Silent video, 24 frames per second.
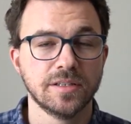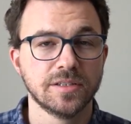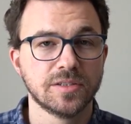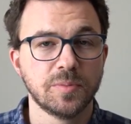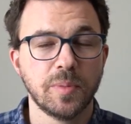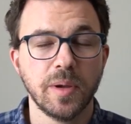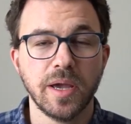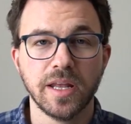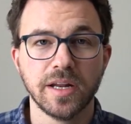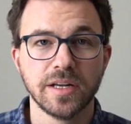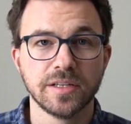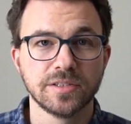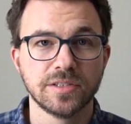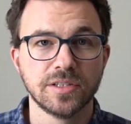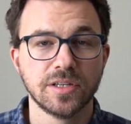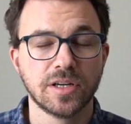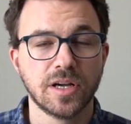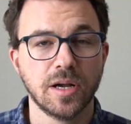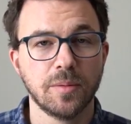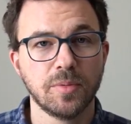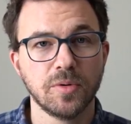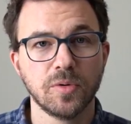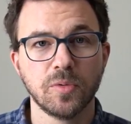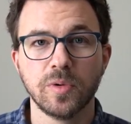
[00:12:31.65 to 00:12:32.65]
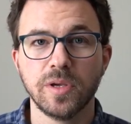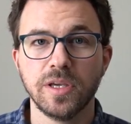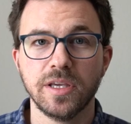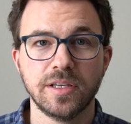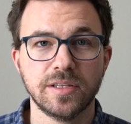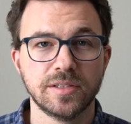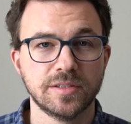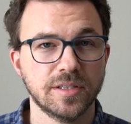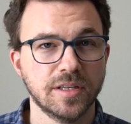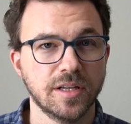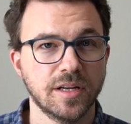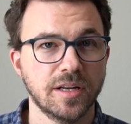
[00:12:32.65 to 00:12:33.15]
in Spanish in a couple
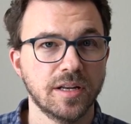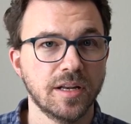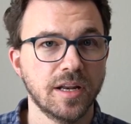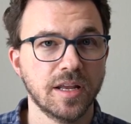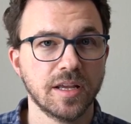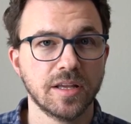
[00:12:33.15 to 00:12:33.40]
weeks and in